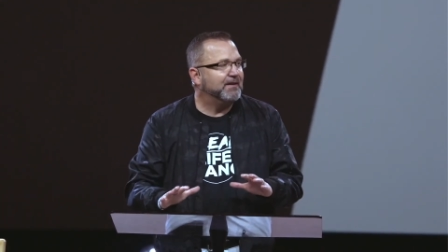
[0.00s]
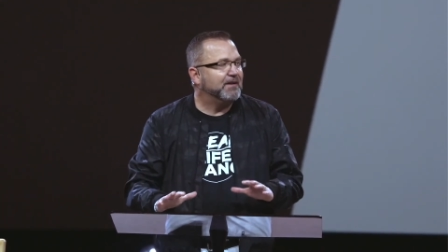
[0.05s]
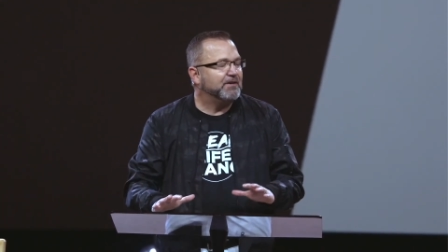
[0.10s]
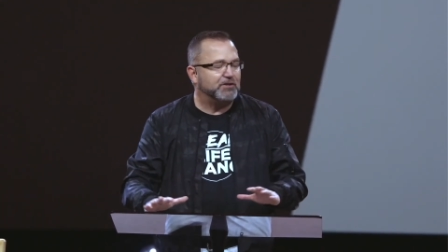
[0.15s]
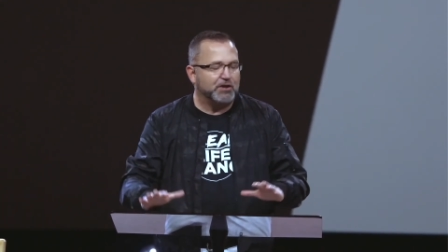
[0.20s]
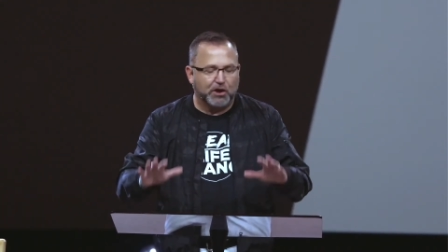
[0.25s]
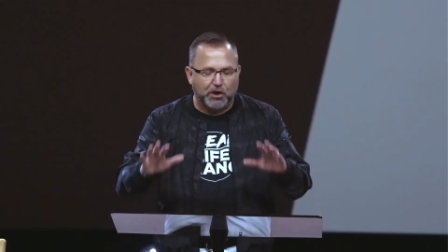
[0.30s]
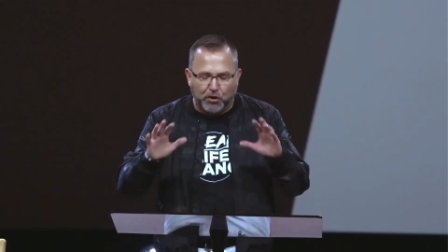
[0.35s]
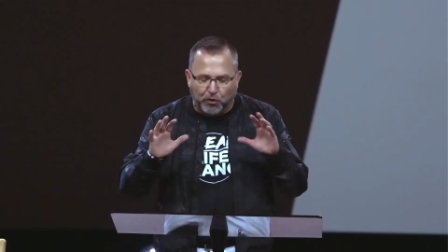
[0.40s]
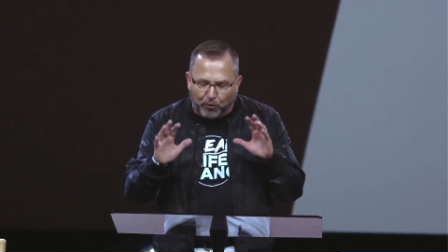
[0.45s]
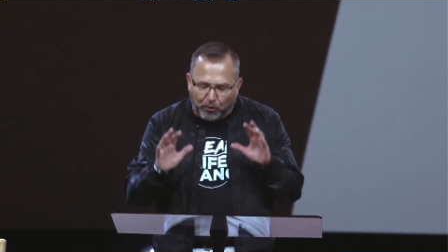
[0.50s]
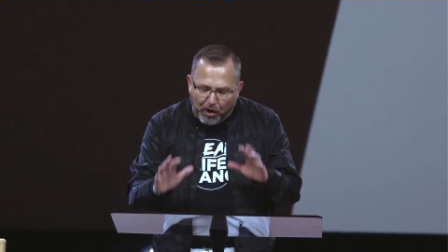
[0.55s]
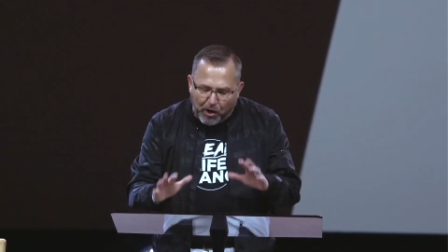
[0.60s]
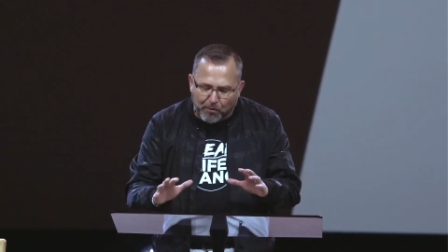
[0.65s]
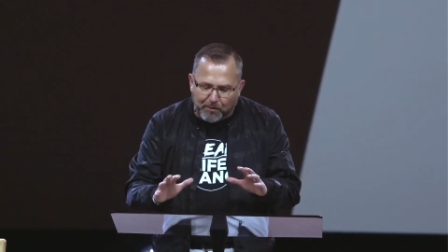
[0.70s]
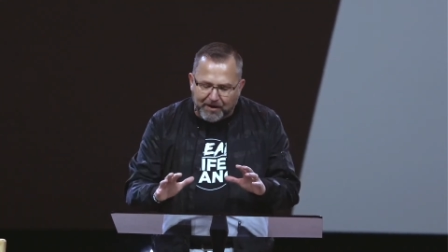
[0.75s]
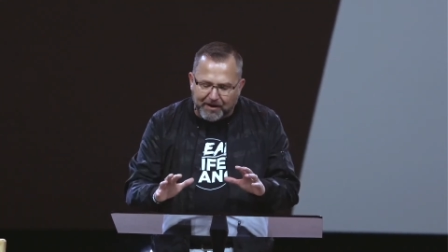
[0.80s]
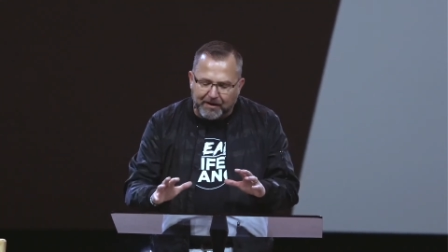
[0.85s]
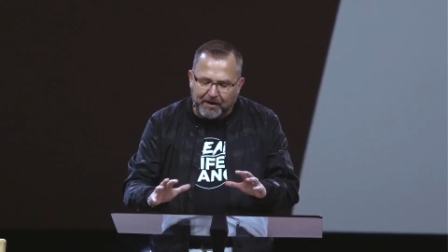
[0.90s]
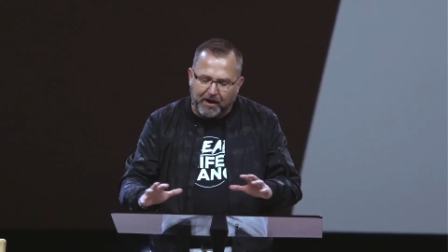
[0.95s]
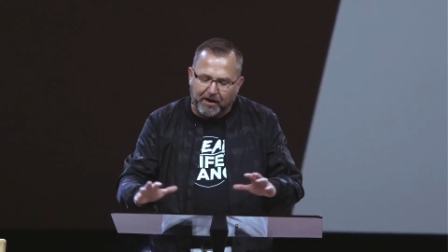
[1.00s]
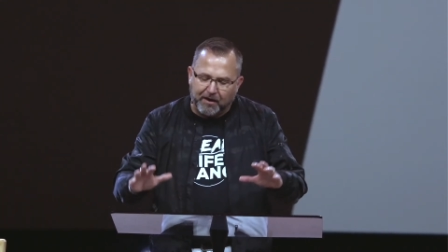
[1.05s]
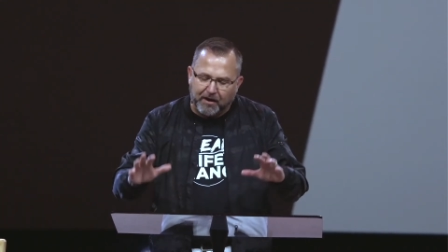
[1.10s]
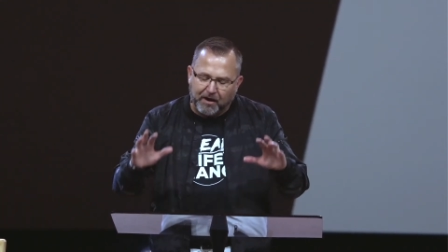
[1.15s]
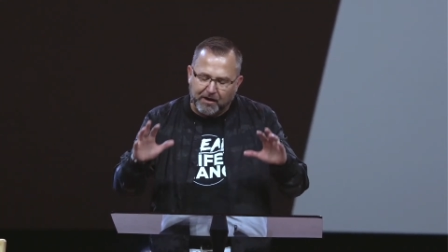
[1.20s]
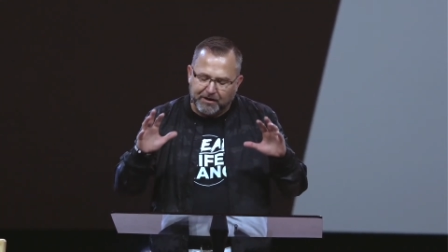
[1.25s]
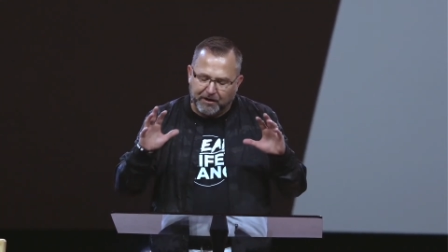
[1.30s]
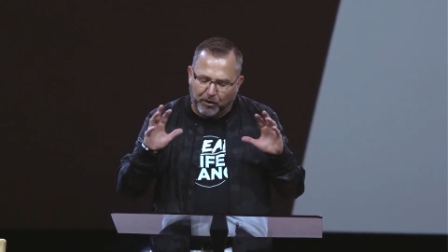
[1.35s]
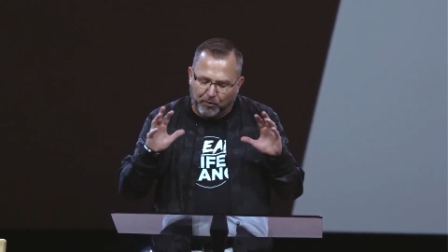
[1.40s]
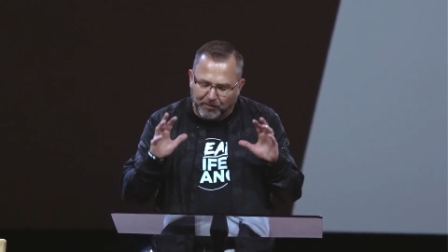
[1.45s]
to growing
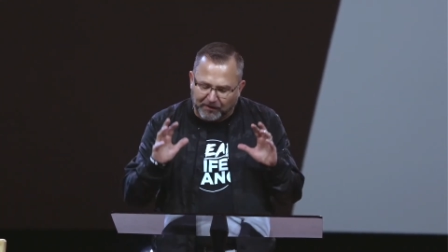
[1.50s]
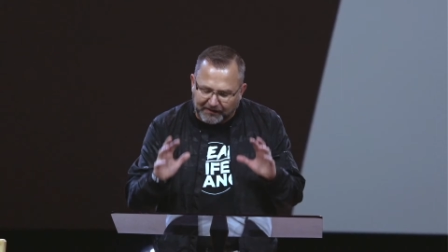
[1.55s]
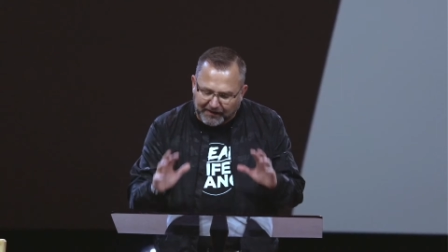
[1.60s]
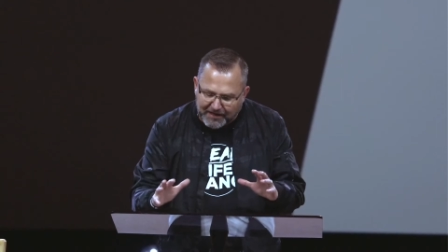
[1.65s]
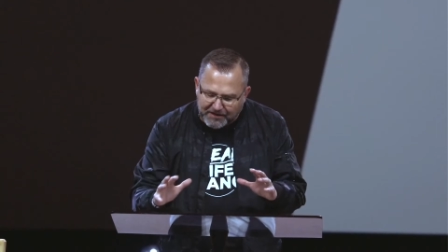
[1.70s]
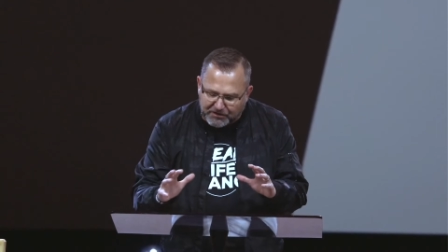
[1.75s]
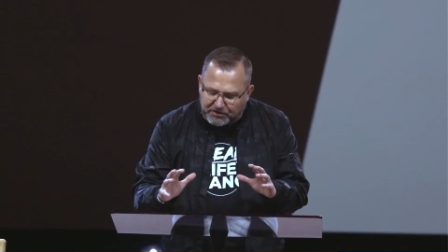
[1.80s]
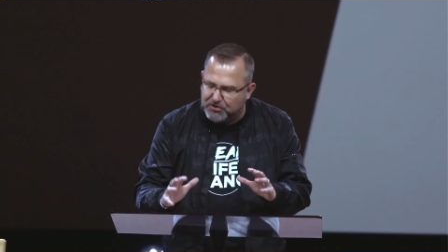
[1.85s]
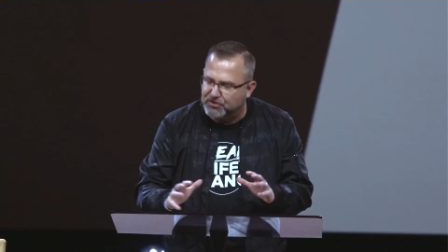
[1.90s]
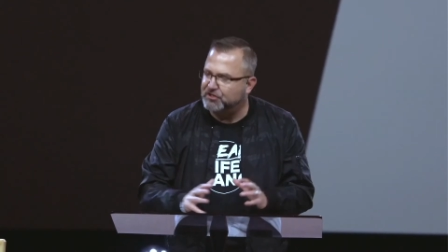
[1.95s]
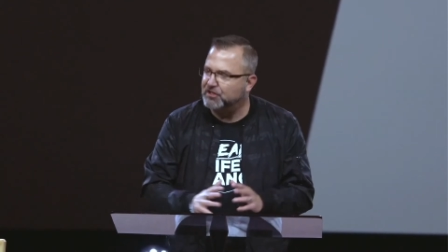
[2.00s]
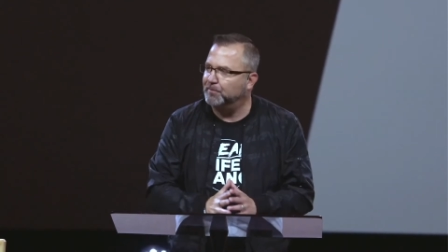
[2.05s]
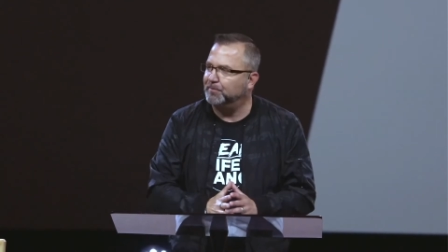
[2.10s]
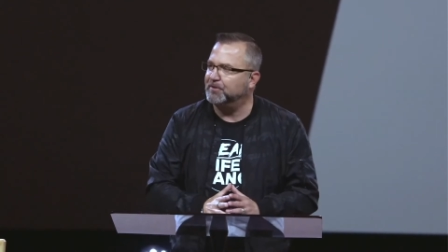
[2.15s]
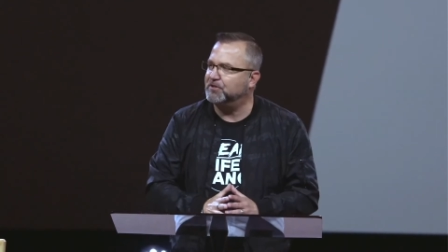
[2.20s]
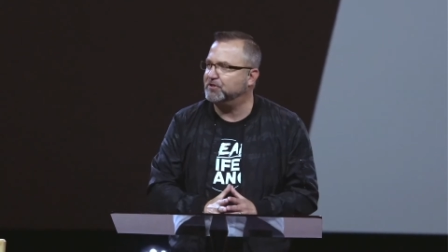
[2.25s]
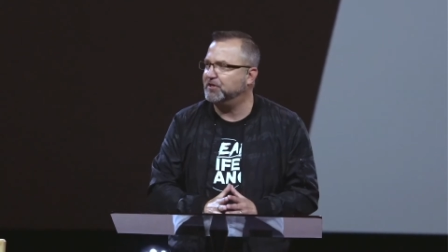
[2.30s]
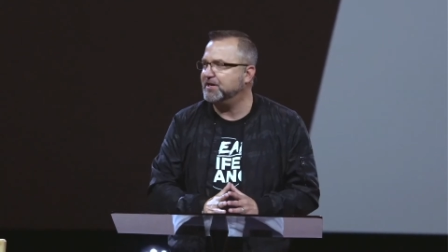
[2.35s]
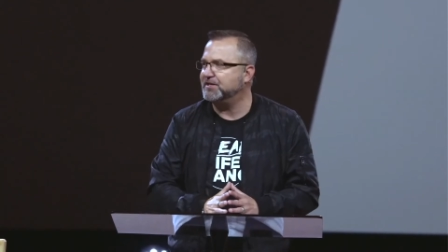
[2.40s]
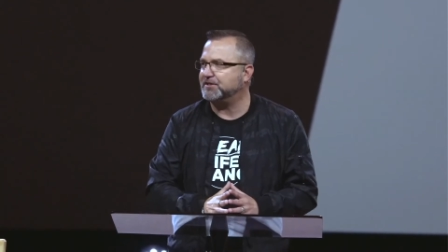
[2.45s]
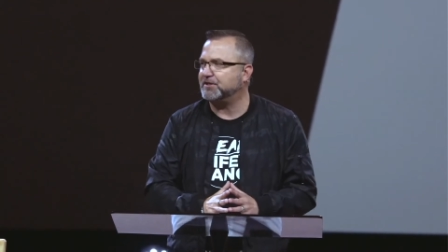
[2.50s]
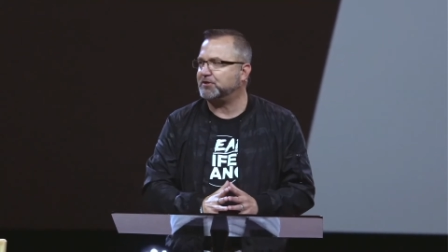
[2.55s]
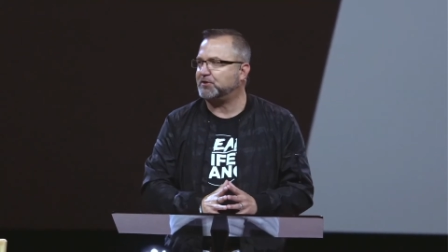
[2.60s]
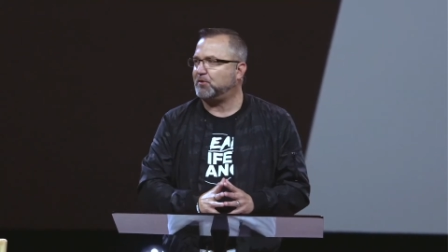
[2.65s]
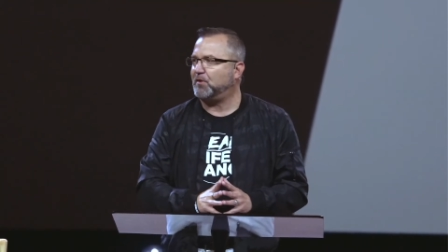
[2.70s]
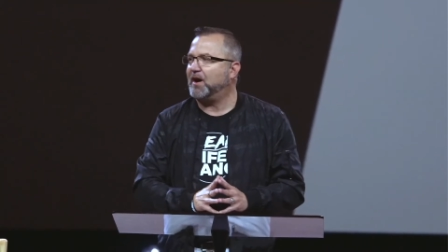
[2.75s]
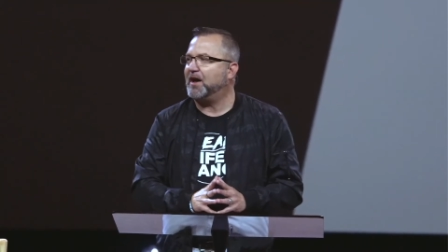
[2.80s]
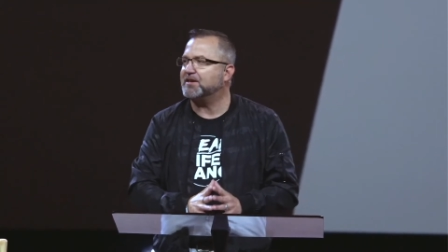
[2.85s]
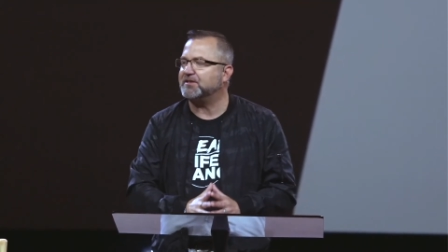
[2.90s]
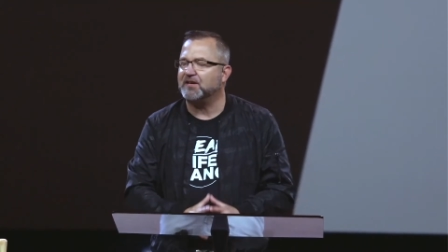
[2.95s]
in our relationship with Jesus
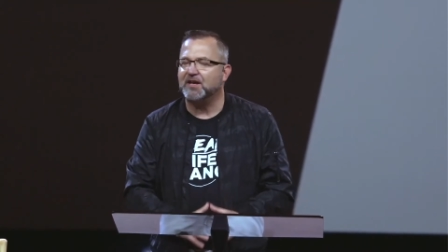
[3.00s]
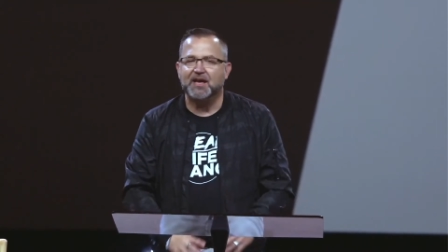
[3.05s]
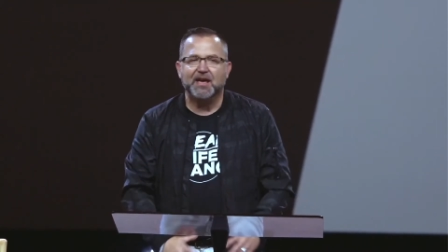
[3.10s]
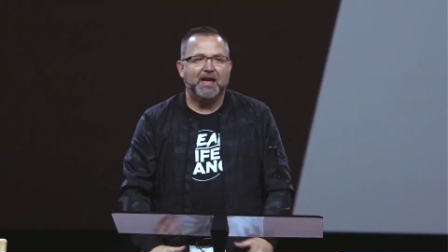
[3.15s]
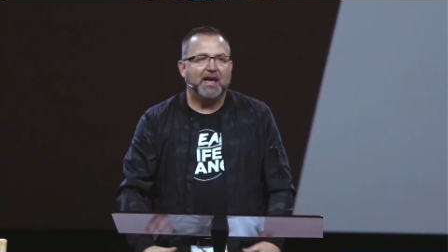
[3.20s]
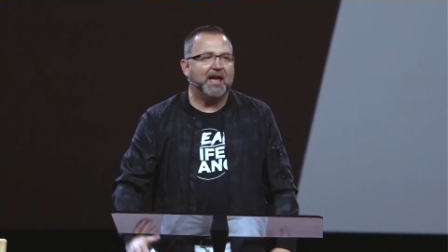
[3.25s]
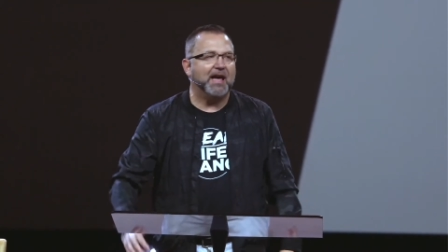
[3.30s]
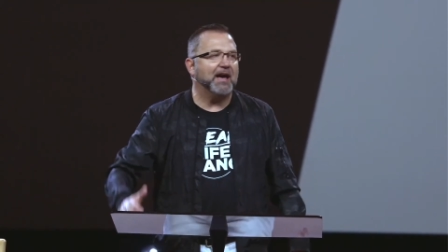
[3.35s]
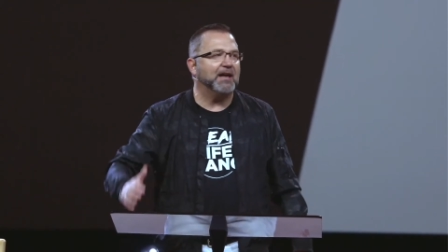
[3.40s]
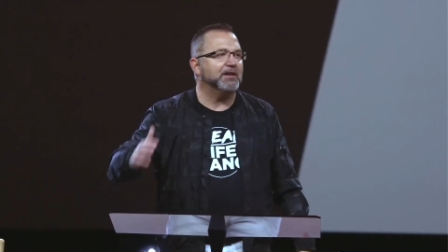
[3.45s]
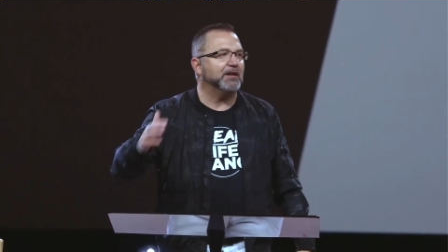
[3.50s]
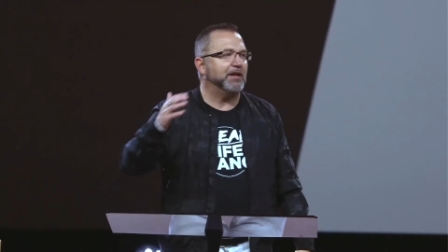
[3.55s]
Christ and,